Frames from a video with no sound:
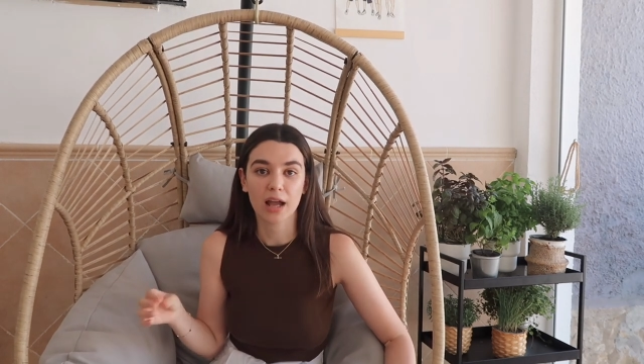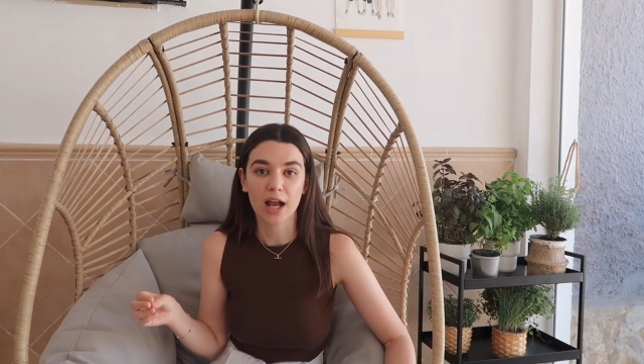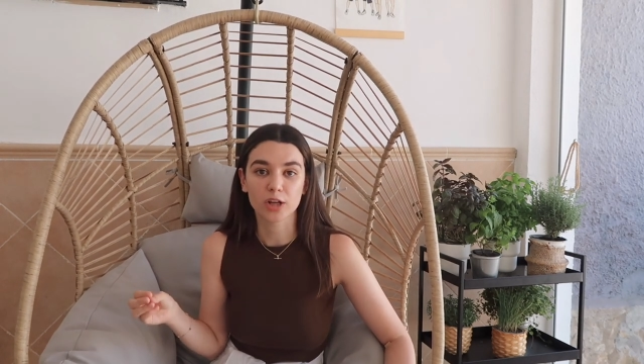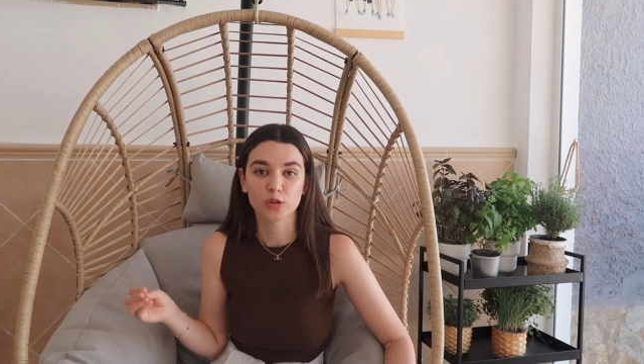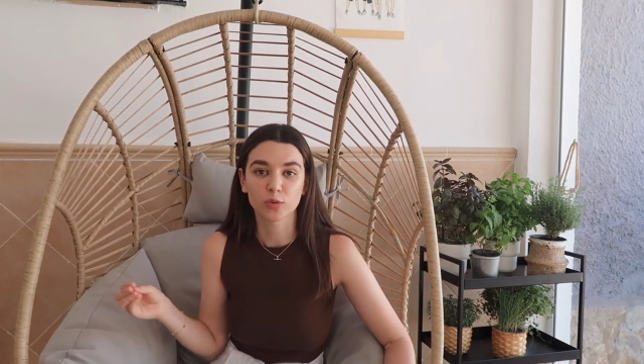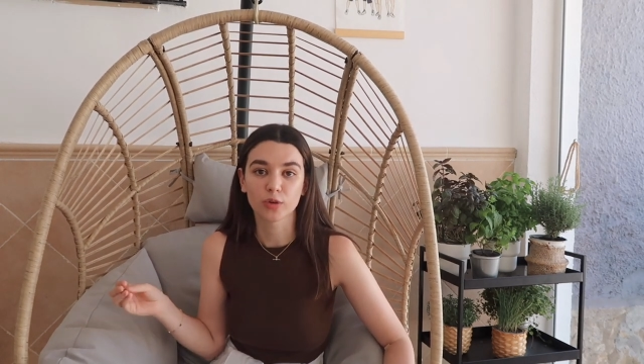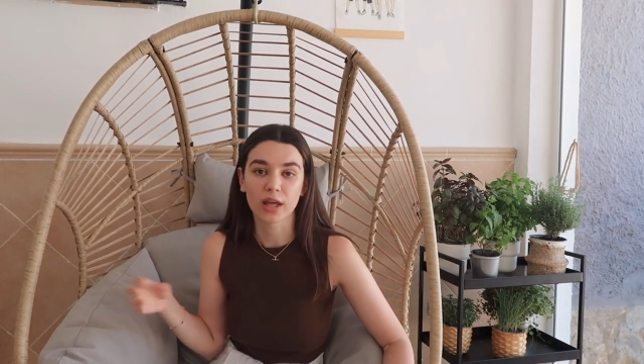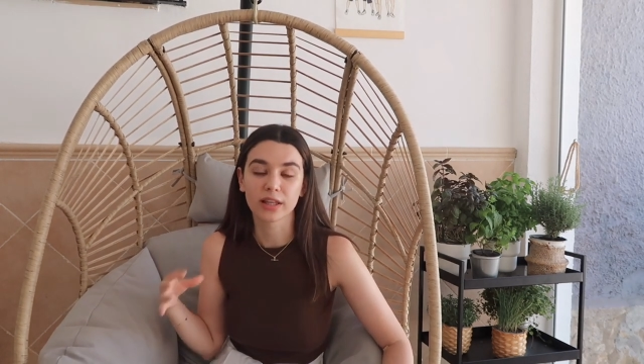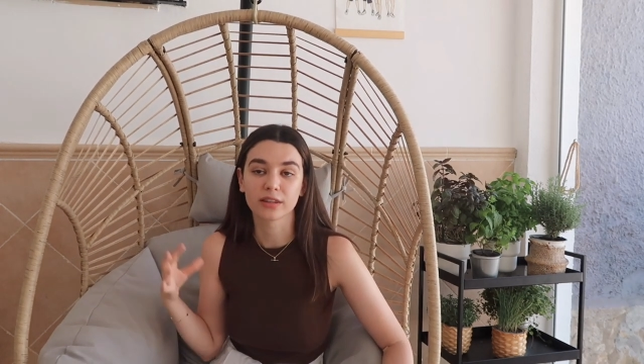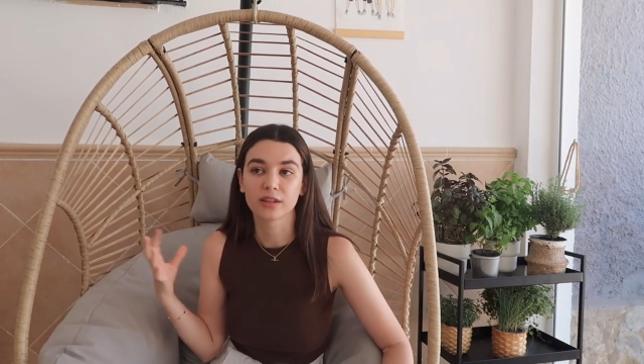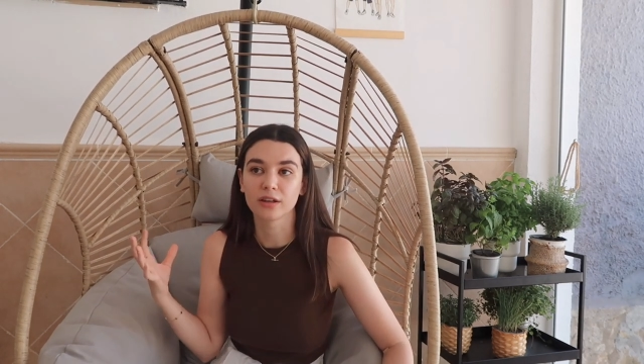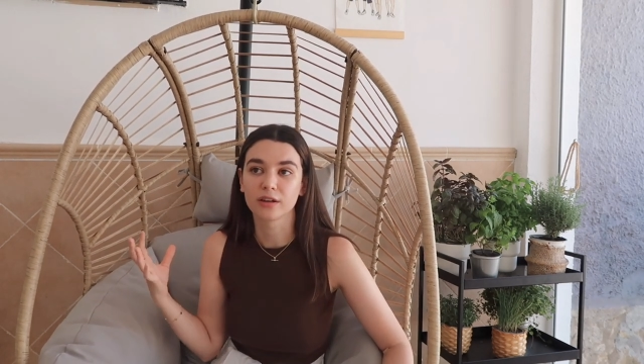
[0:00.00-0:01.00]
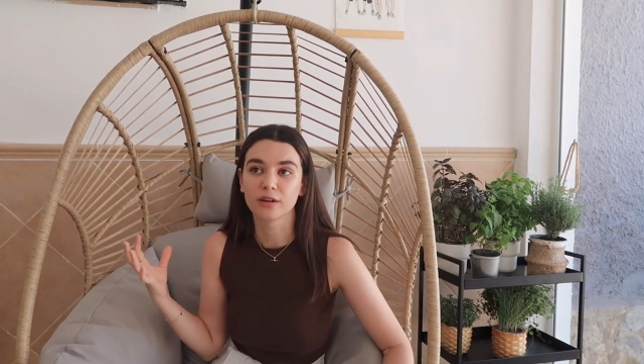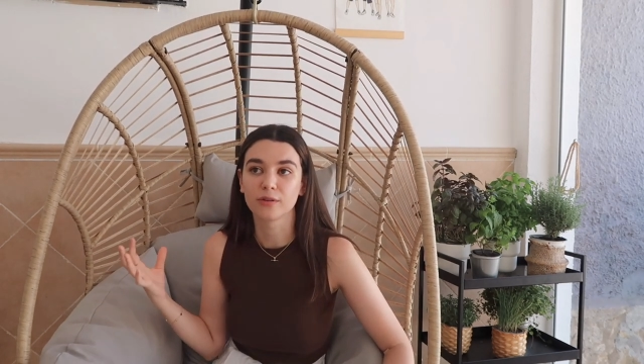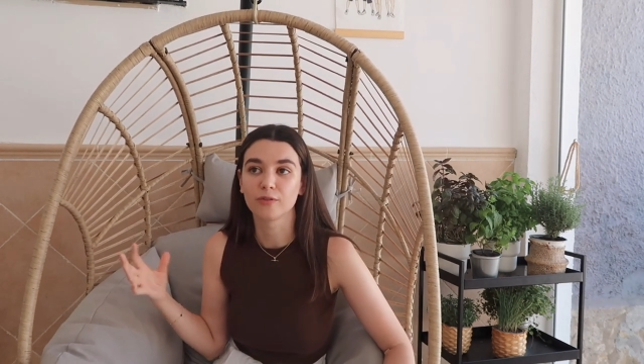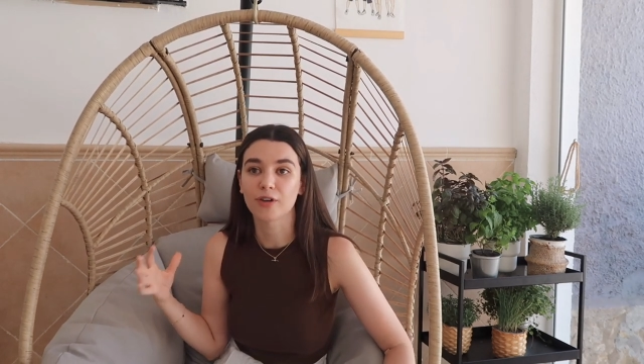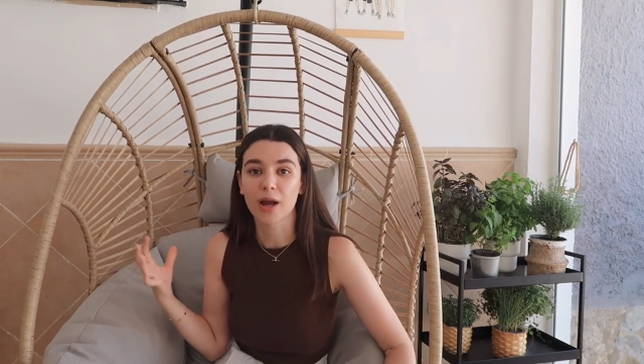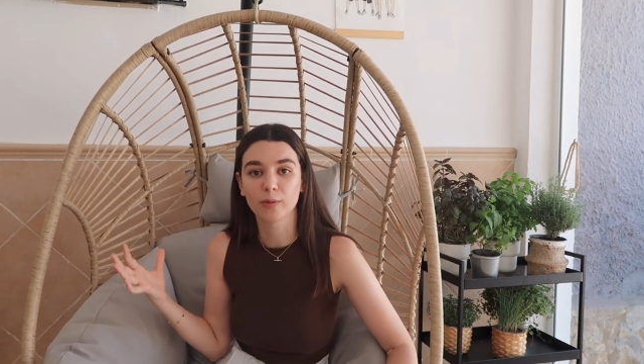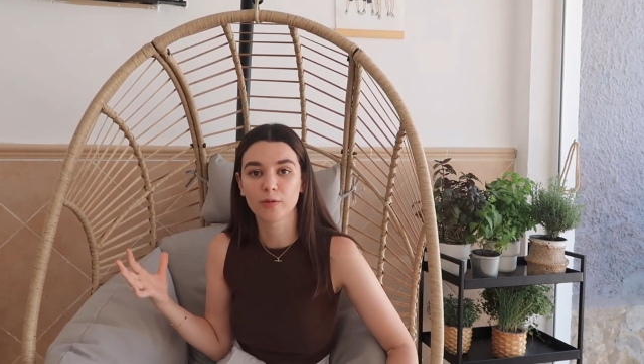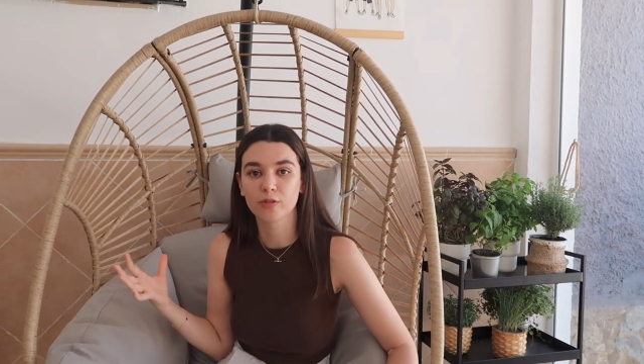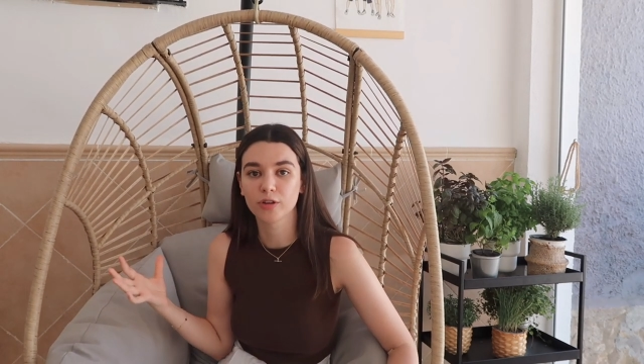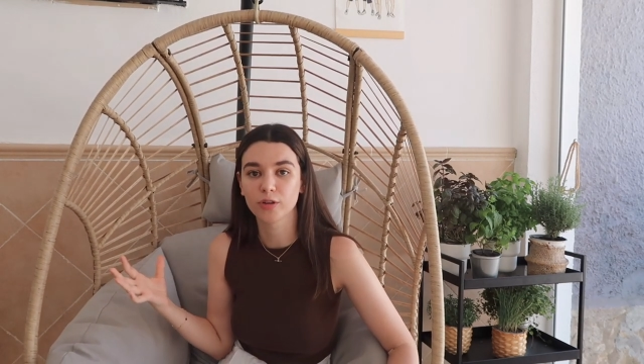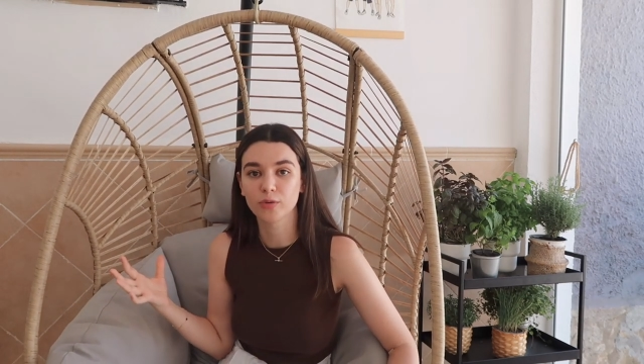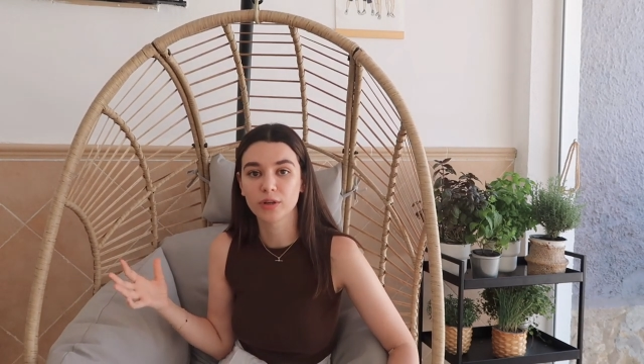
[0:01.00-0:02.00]
actual like the vibe
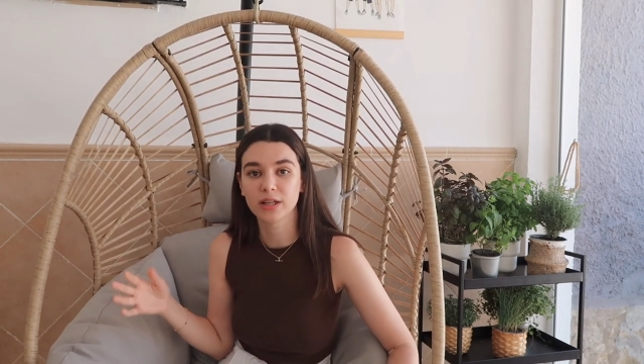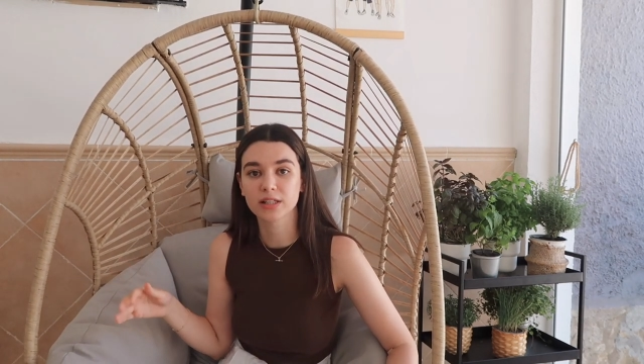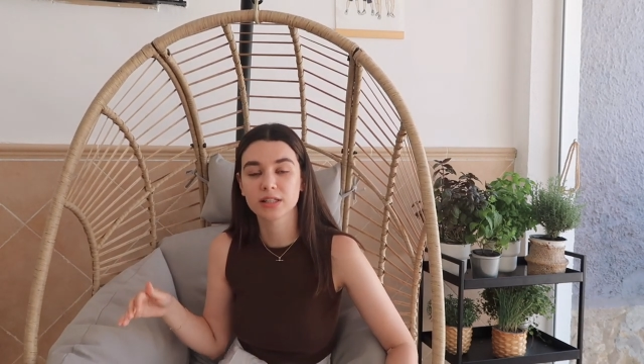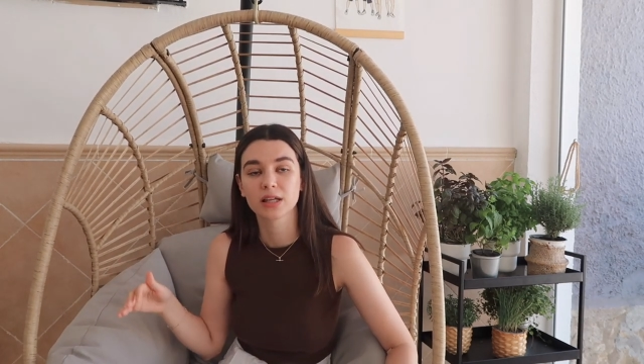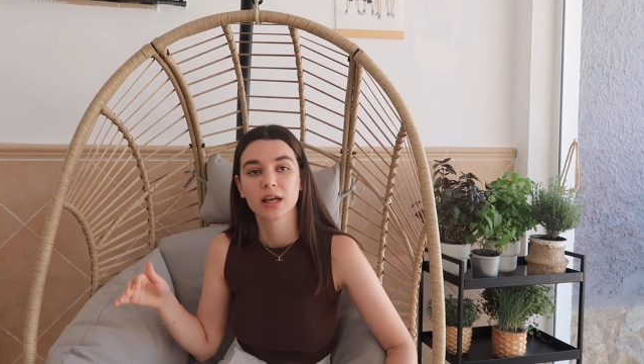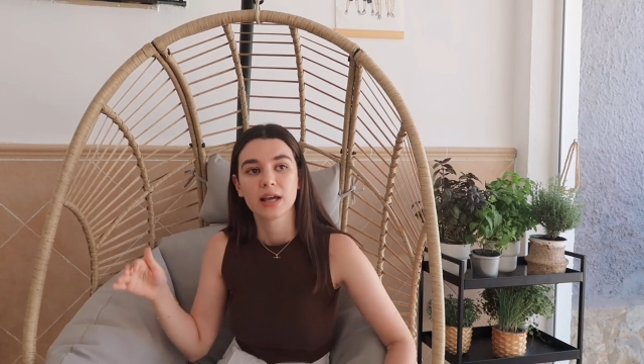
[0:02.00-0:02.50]
of the unit.